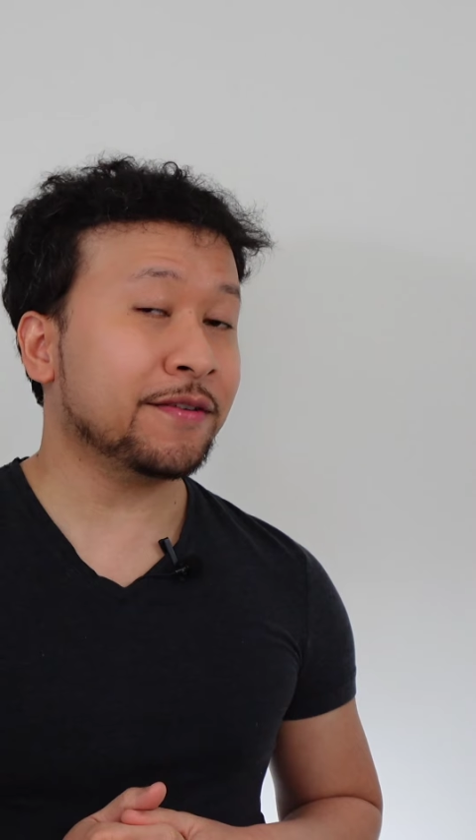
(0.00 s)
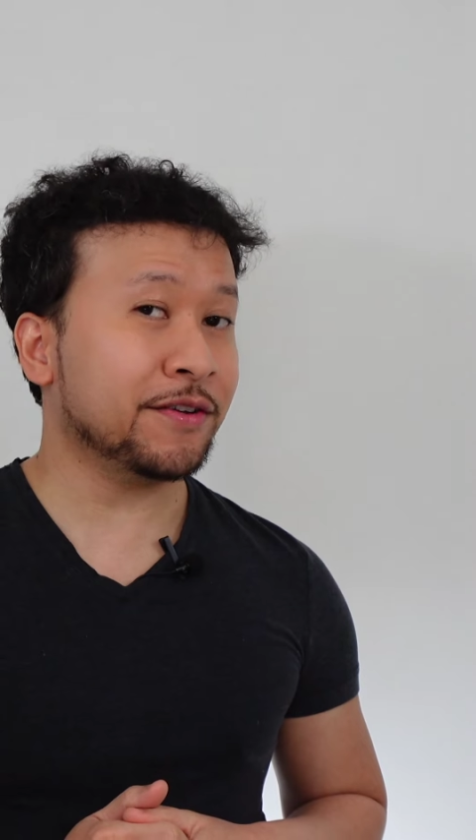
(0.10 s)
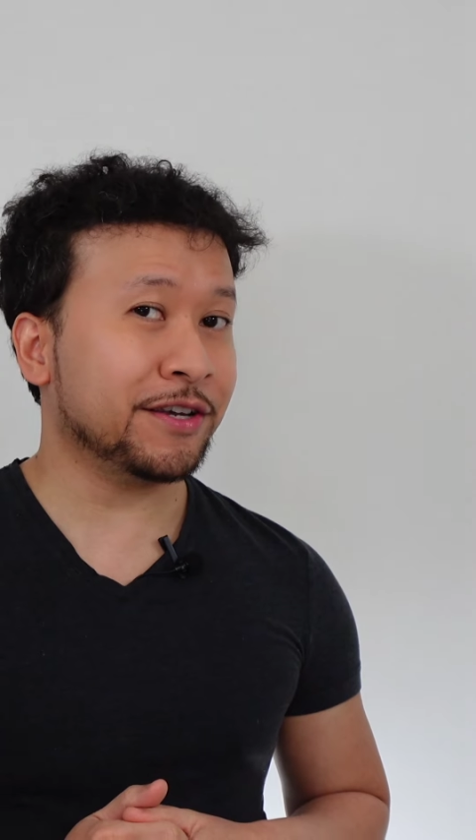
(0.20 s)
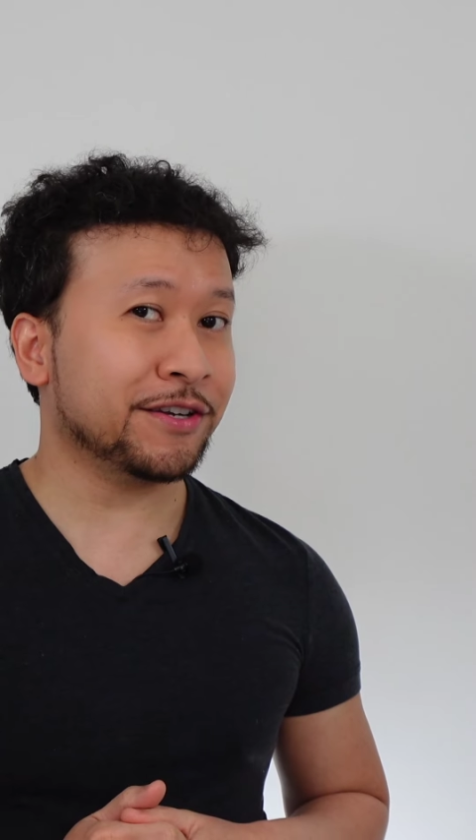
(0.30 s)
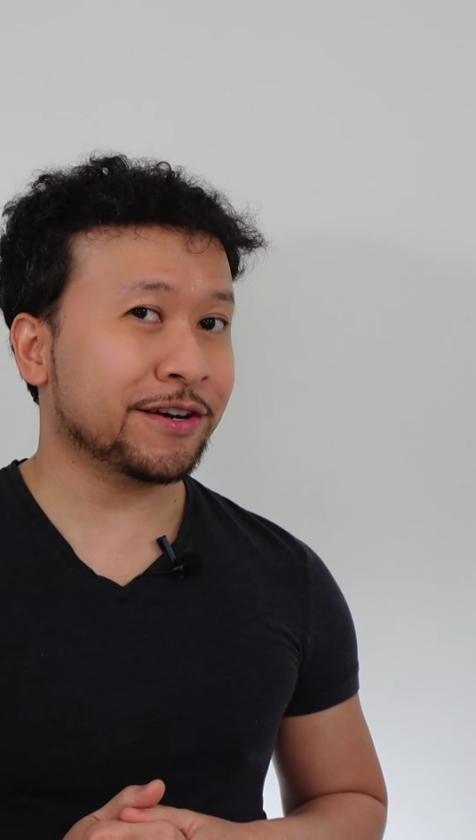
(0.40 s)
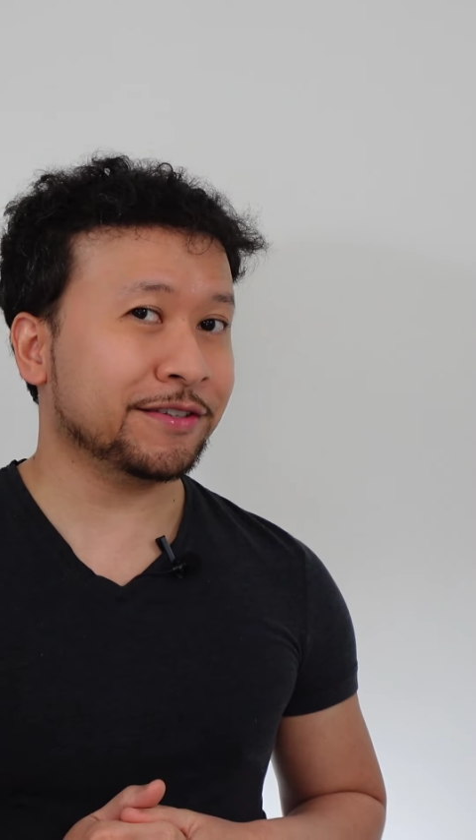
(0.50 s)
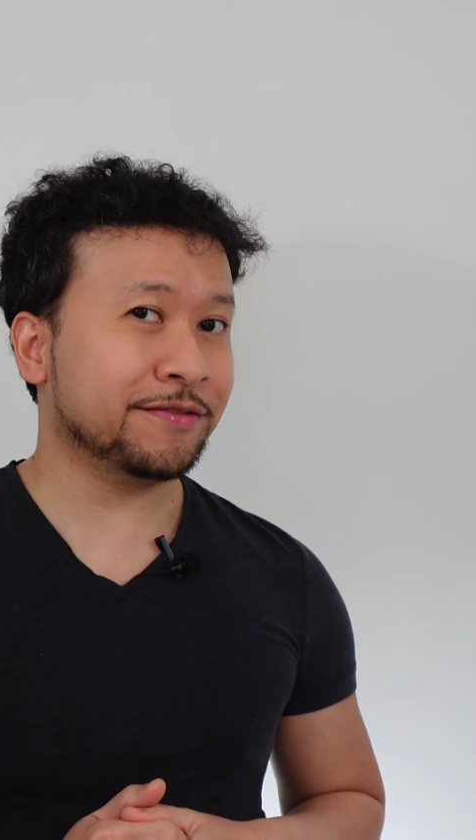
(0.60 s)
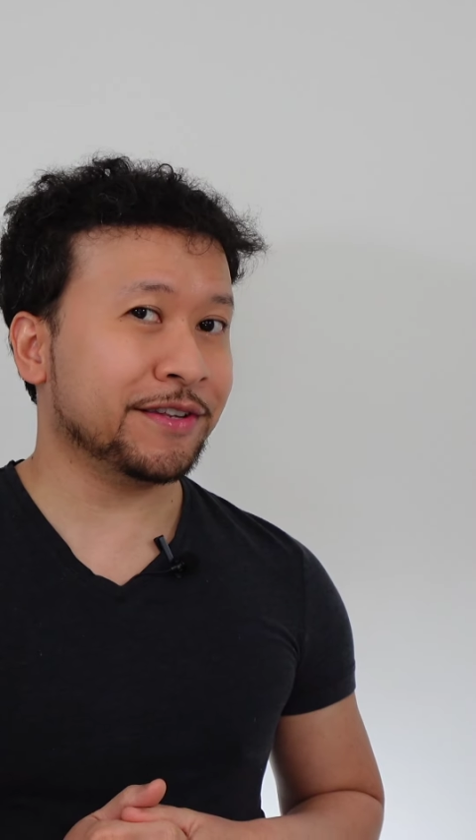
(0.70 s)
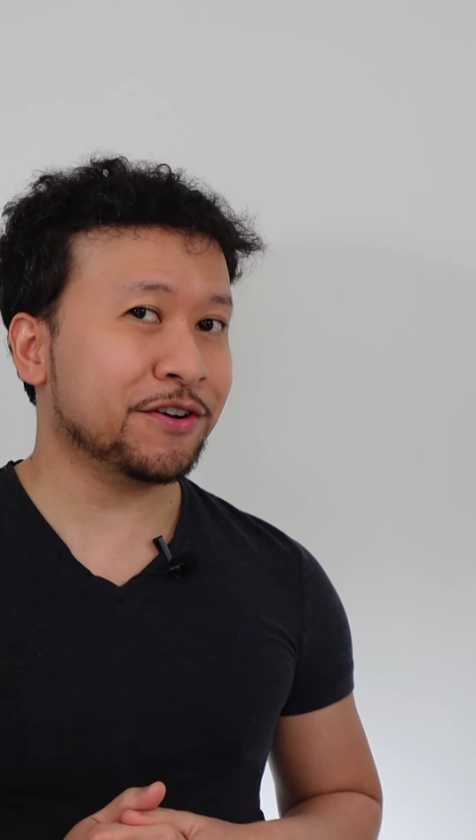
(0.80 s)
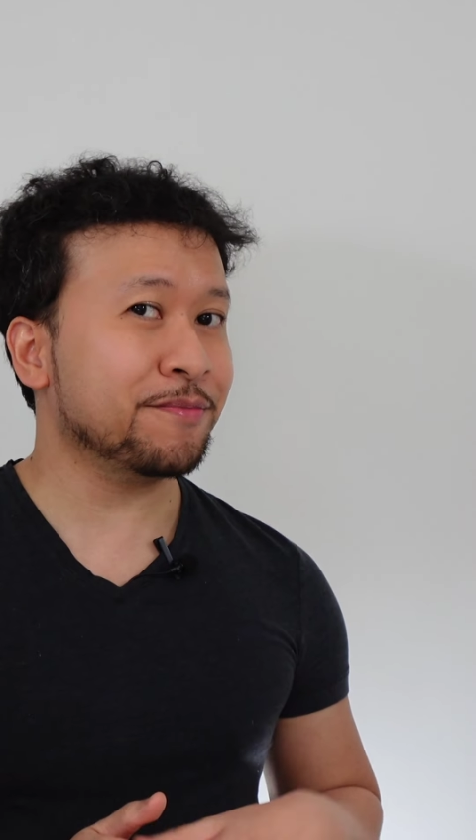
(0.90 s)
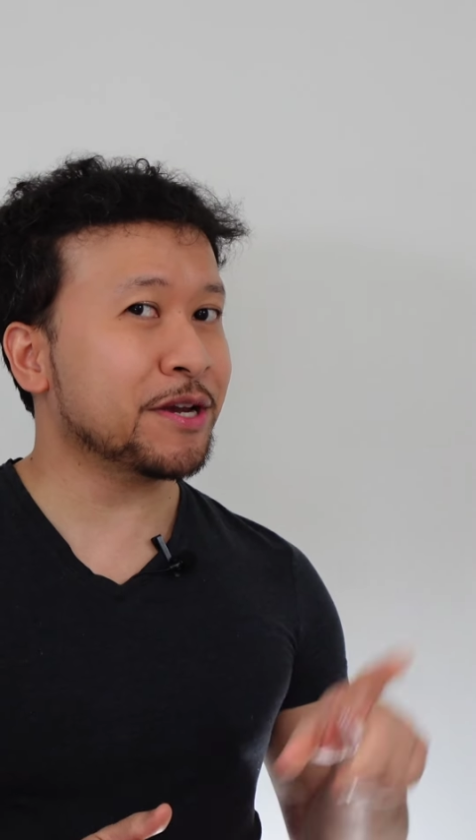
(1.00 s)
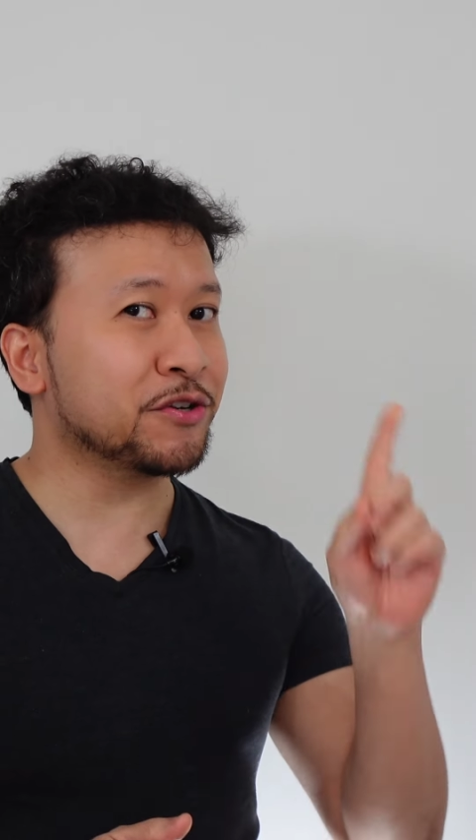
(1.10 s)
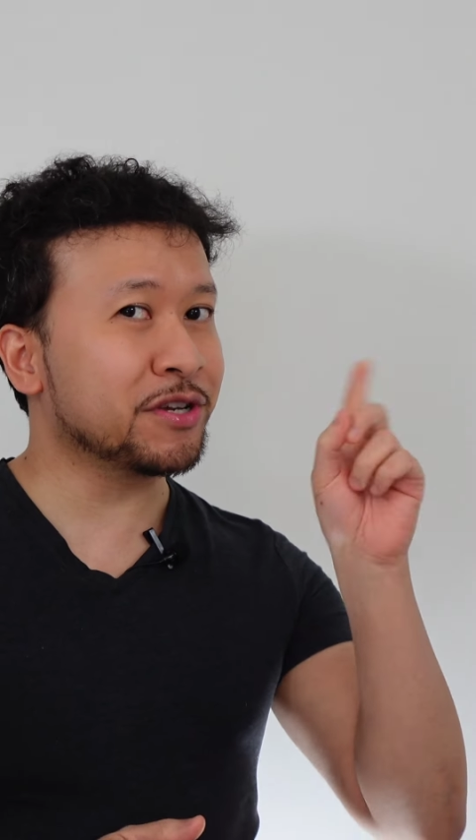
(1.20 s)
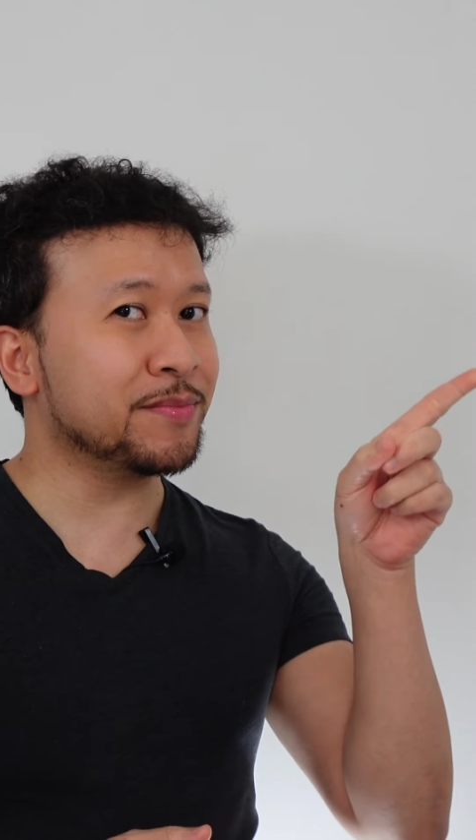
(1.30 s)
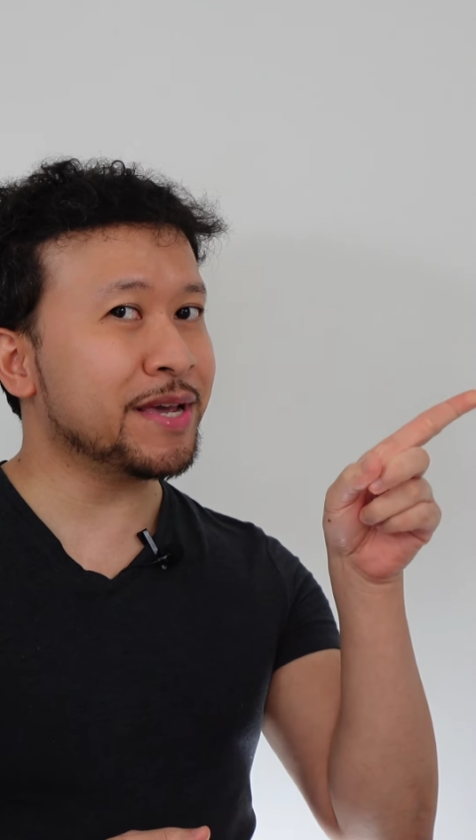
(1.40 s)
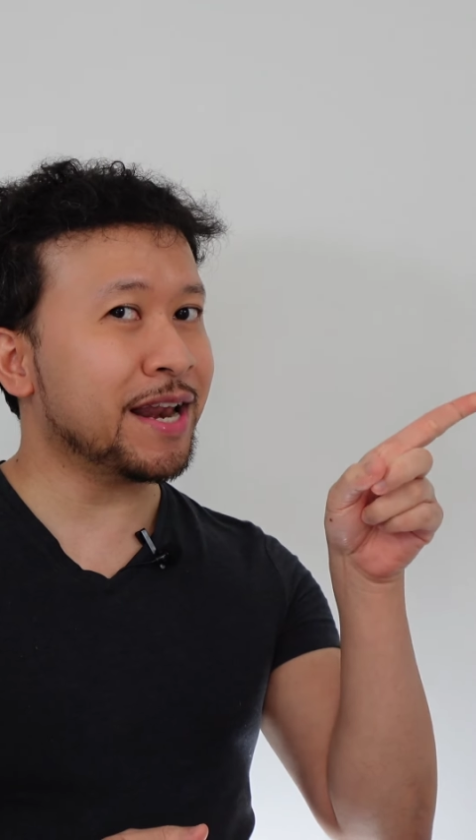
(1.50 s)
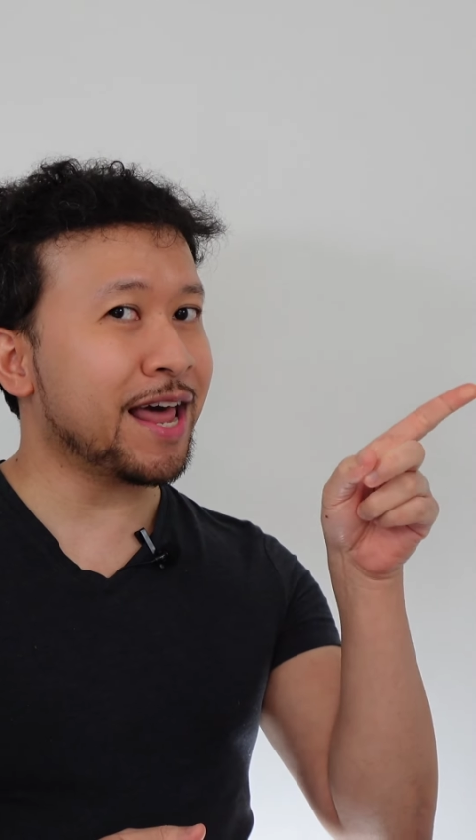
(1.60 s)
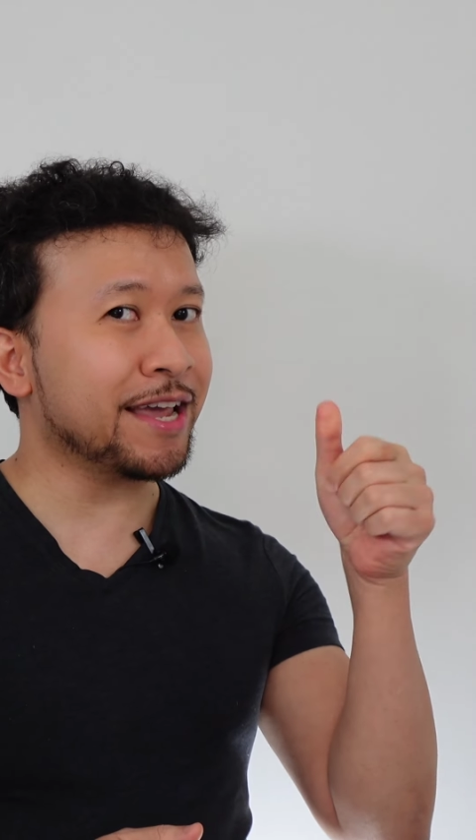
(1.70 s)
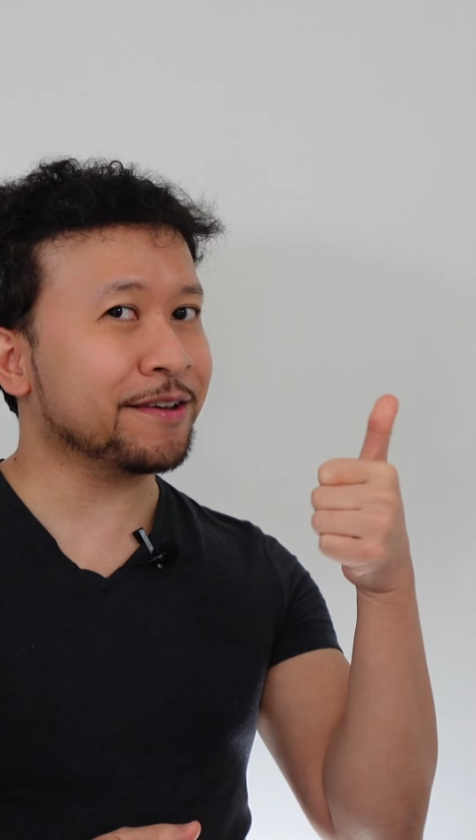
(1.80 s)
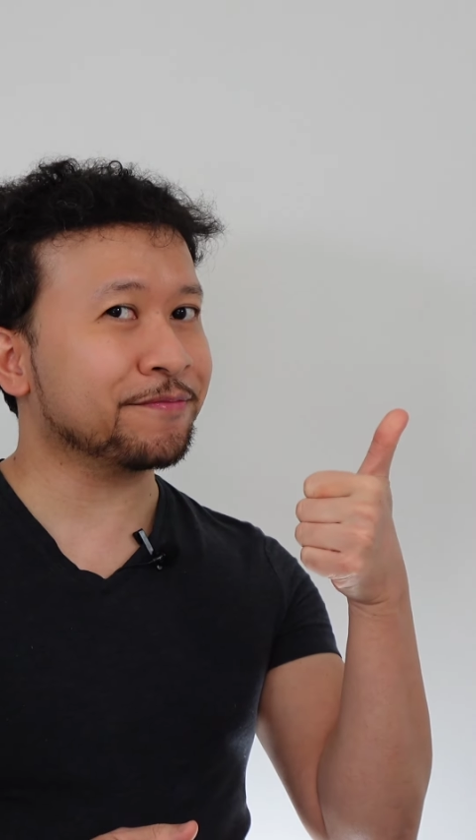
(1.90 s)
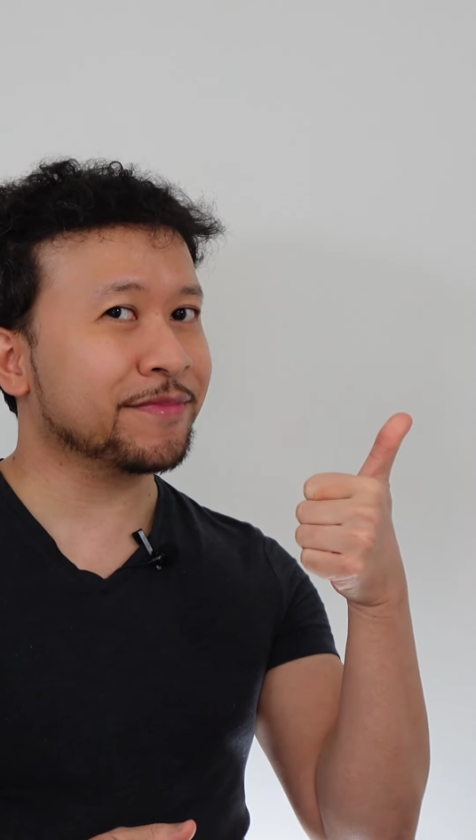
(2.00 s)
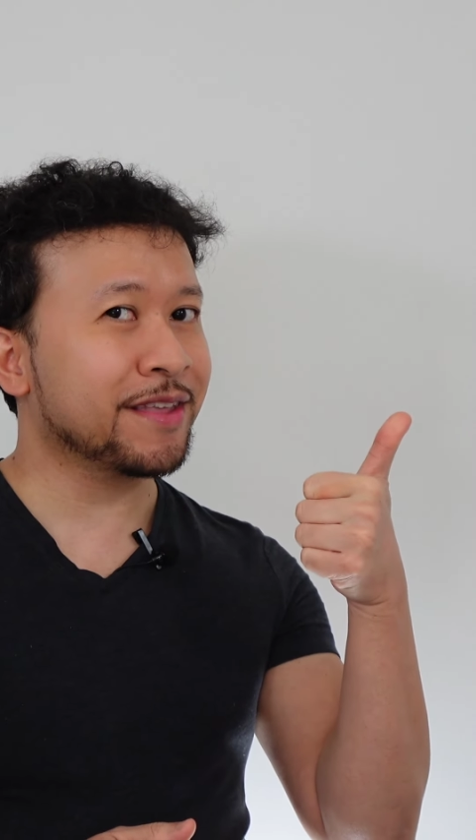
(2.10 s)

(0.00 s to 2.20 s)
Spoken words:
If you enjoyed this video, make sure you give me a like